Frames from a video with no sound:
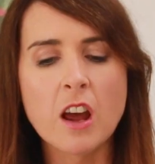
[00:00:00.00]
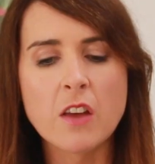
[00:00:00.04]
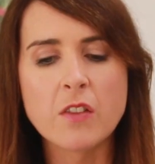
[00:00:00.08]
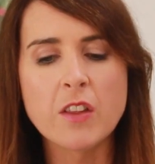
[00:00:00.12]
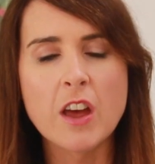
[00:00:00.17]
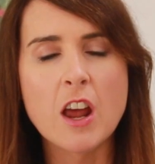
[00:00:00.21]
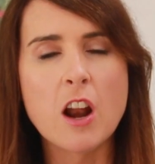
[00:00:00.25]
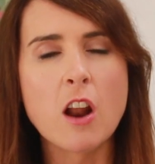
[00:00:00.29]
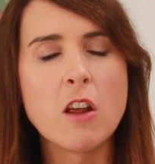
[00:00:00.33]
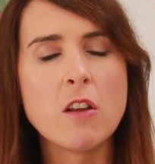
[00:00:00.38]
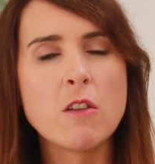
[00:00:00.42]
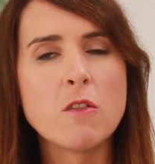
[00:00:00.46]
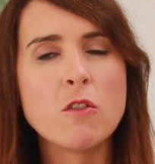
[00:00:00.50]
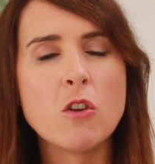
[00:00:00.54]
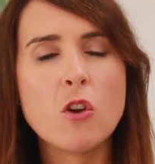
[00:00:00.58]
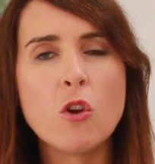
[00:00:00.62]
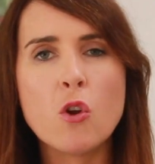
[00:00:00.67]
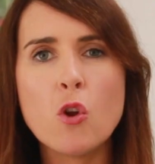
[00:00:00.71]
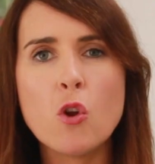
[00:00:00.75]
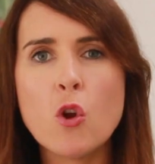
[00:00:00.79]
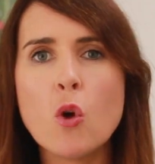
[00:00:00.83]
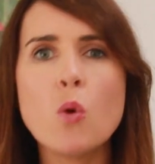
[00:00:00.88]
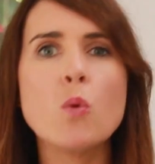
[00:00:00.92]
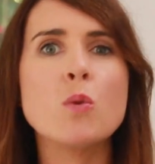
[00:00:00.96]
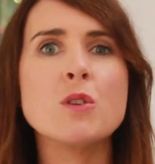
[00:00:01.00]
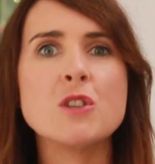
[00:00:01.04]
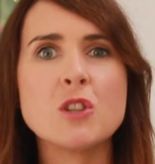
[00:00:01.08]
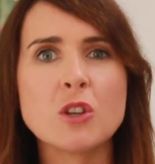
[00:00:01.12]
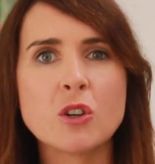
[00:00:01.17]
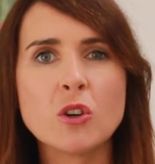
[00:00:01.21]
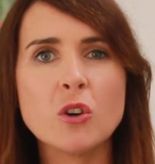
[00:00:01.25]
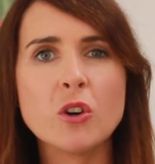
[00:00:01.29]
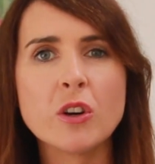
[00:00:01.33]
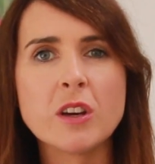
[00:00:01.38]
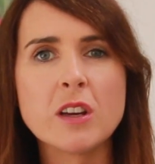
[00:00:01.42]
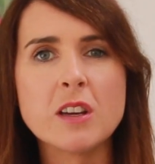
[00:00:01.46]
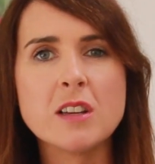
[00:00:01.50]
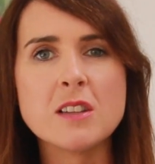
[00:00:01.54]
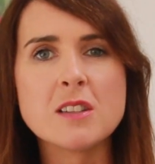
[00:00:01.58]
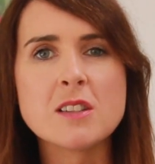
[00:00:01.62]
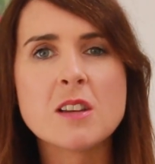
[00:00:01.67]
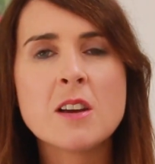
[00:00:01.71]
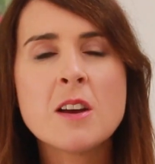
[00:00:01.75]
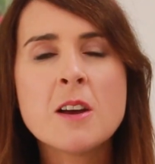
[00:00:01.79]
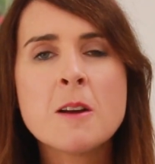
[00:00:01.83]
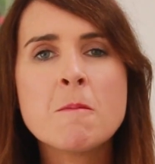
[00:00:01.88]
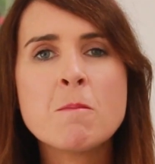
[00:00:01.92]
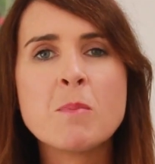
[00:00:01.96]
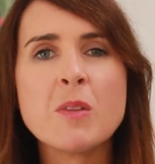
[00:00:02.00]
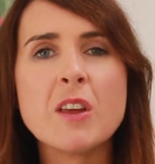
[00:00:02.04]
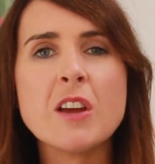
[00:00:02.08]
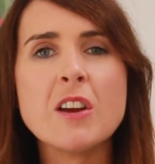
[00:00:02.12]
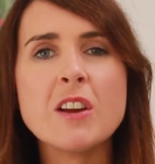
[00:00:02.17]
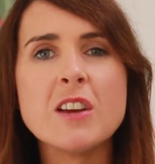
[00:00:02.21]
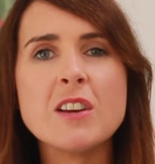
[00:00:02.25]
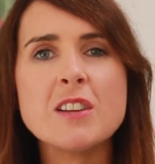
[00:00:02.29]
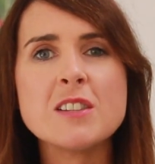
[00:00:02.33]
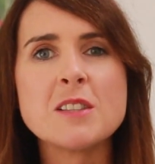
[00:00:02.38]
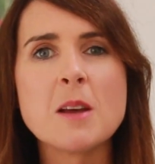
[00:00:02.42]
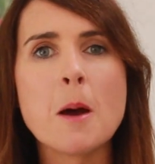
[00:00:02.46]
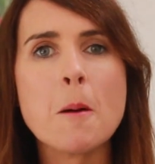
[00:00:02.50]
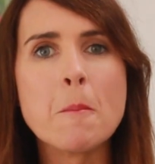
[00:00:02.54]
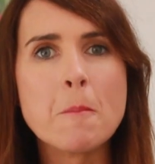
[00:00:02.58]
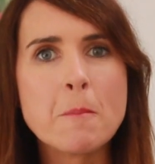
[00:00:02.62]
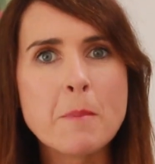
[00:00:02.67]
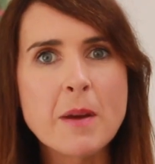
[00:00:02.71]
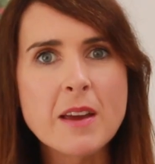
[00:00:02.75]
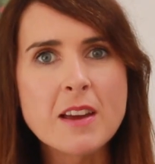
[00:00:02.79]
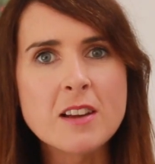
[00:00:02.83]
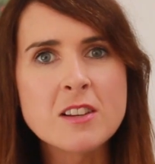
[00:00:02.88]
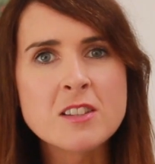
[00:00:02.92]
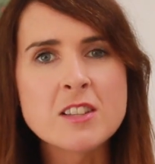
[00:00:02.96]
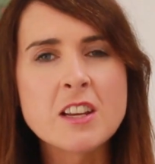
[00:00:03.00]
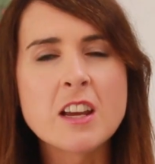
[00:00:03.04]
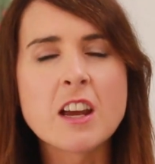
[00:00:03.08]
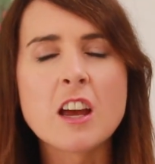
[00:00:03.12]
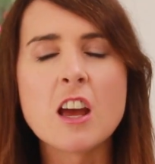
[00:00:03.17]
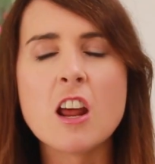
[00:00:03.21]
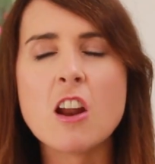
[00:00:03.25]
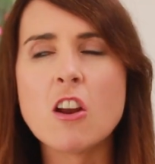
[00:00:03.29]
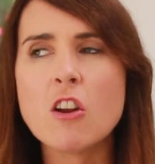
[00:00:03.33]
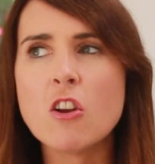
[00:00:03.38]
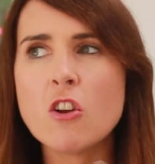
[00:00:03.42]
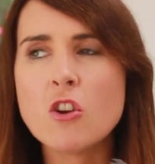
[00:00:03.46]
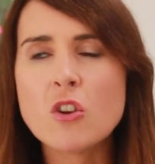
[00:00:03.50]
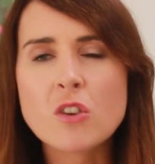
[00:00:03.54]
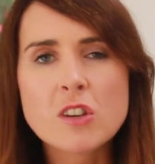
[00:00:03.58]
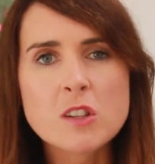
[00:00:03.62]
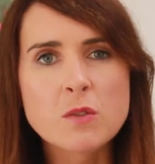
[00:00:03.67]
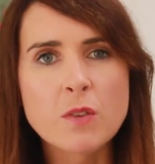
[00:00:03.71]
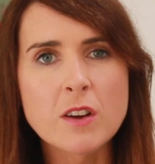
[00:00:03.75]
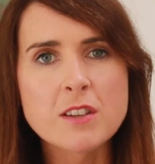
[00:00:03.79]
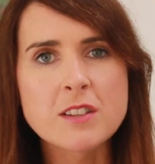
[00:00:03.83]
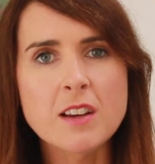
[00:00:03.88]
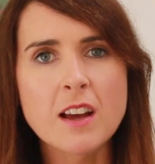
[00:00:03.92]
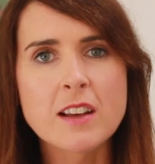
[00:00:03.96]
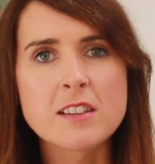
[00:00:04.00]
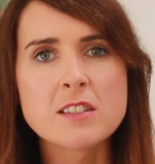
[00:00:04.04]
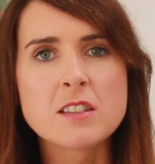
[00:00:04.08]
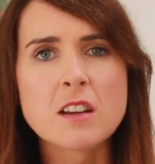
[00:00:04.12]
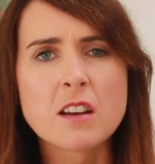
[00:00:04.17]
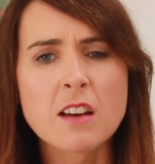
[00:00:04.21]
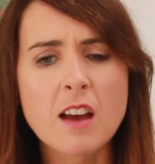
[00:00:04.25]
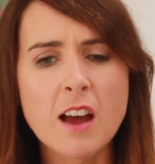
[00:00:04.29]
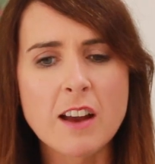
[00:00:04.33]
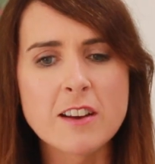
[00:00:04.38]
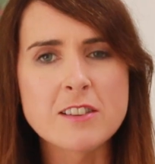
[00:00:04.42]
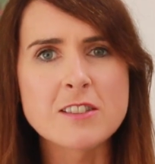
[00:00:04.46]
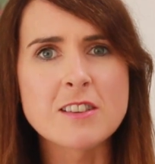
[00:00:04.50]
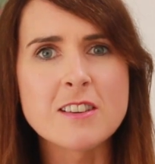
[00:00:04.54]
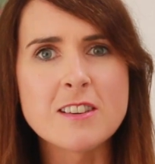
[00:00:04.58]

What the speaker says: and then loads of cookies. It is amazing, it looks fantastic, and it's